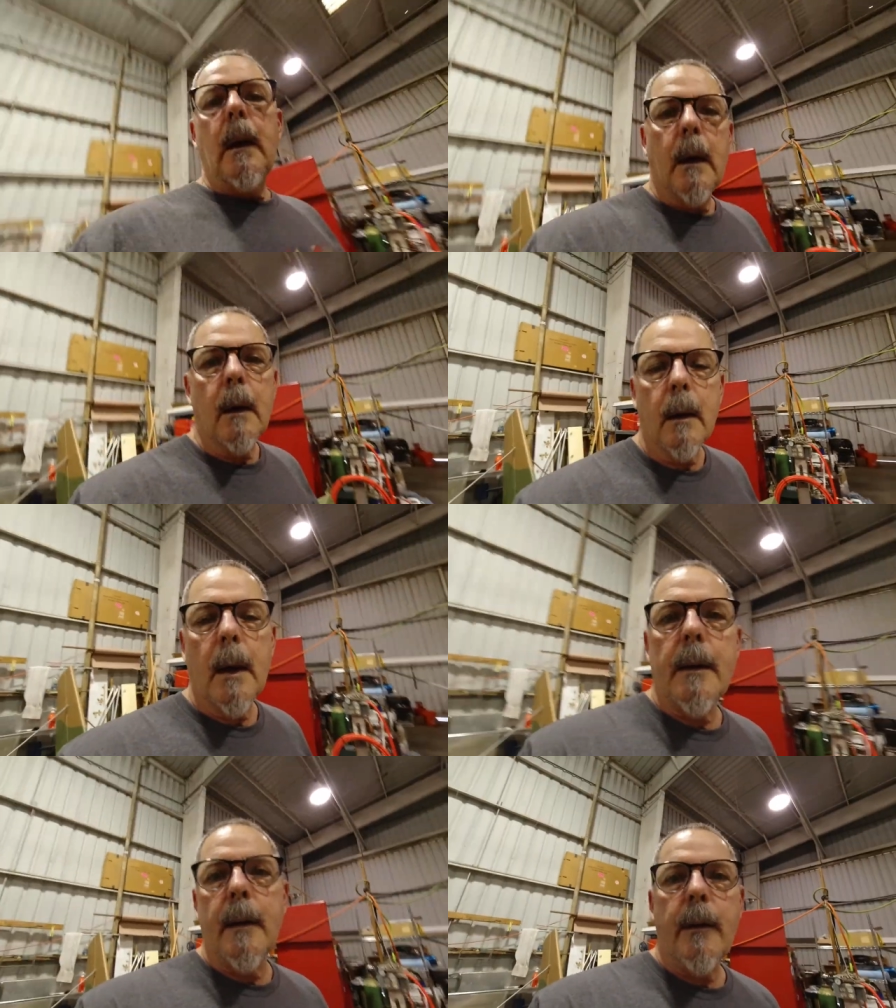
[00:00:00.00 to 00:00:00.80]
uh,
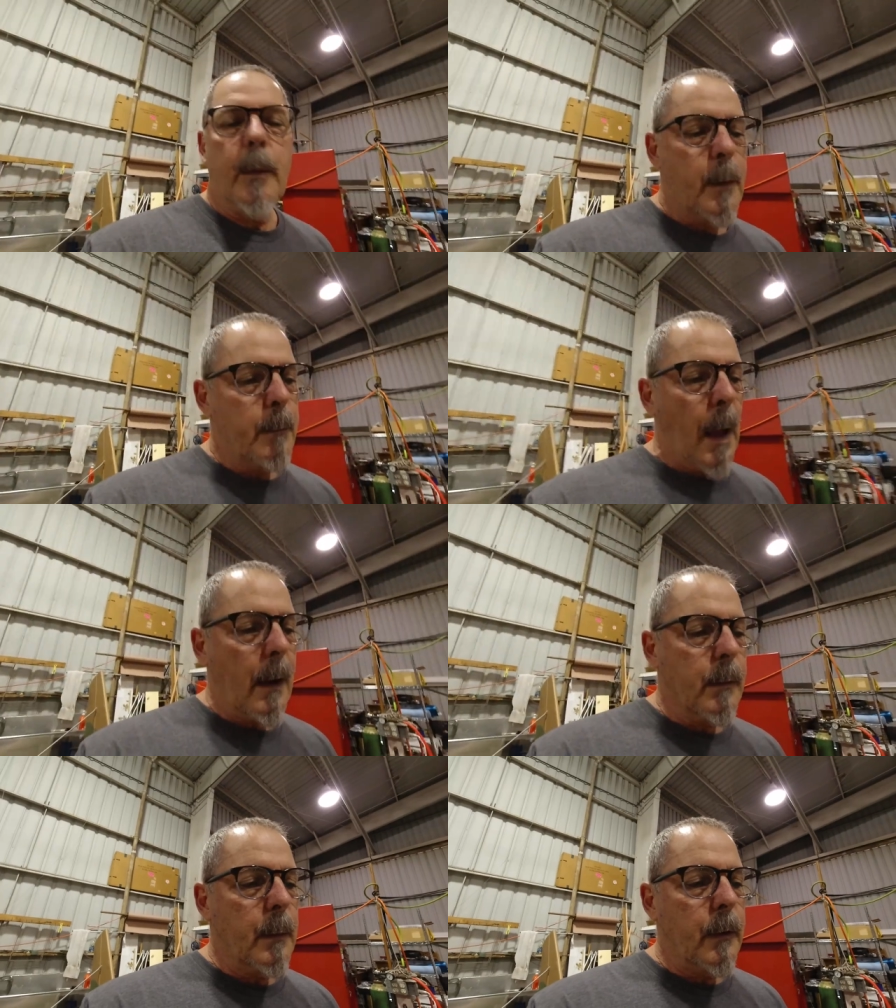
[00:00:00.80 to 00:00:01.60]
I did sort of
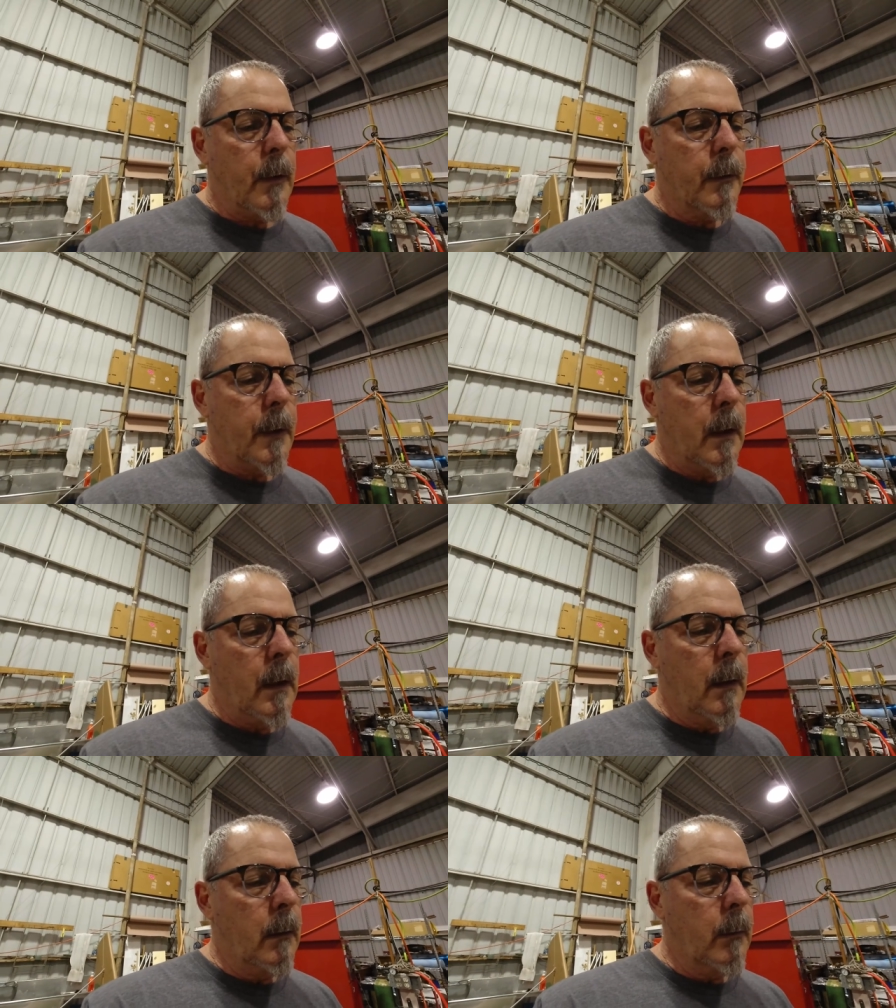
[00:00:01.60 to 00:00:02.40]
box myself
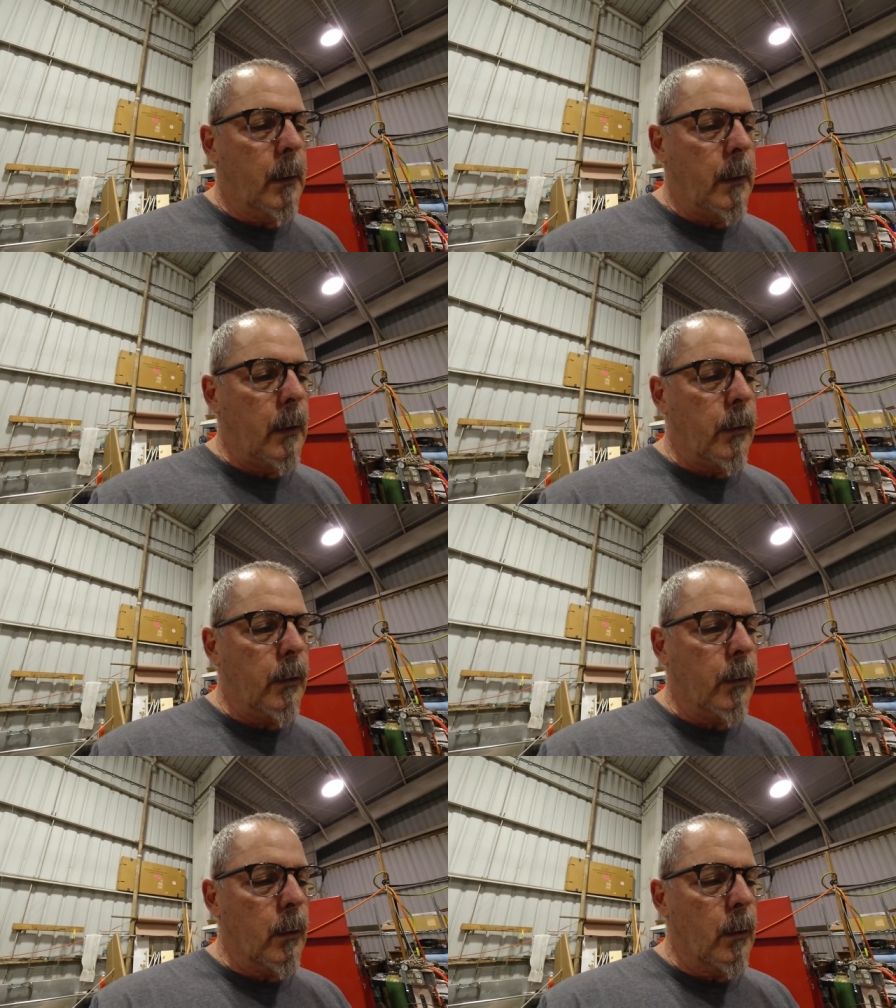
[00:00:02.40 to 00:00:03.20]
in with these
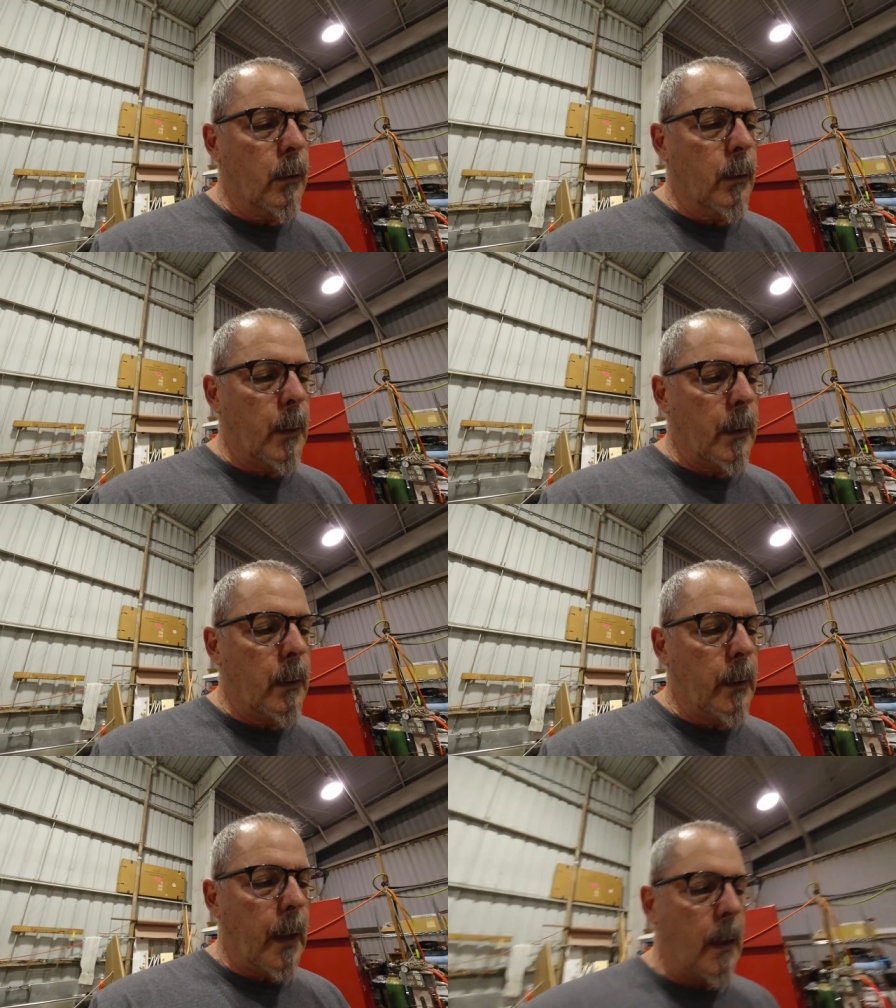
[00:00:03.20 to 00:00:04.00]
screws where
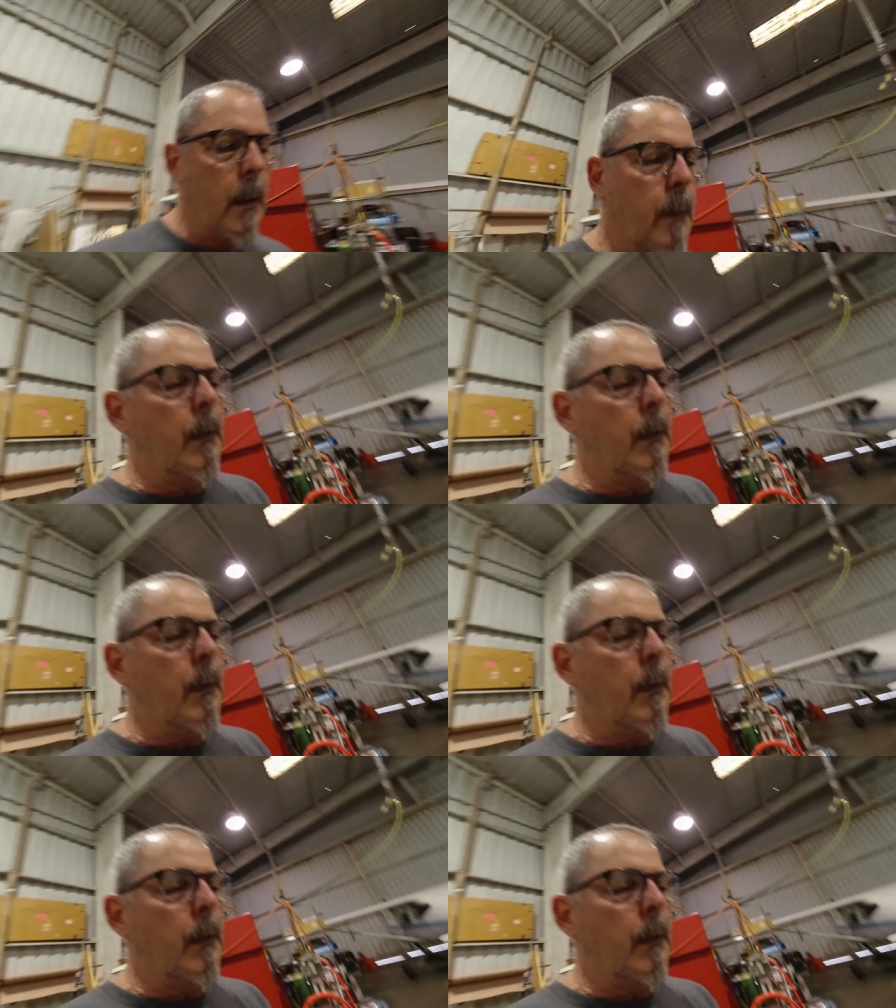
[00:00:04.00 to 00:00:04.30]
they're located